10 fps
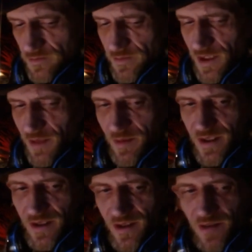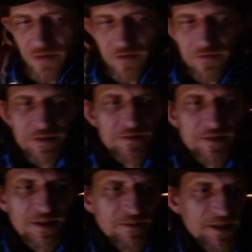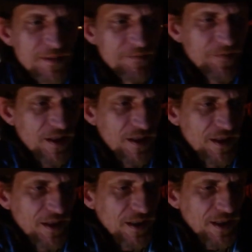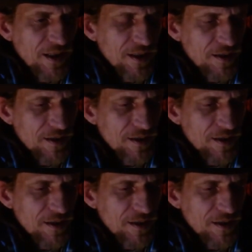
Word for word: Maybe make a couple of friends while I'm there, and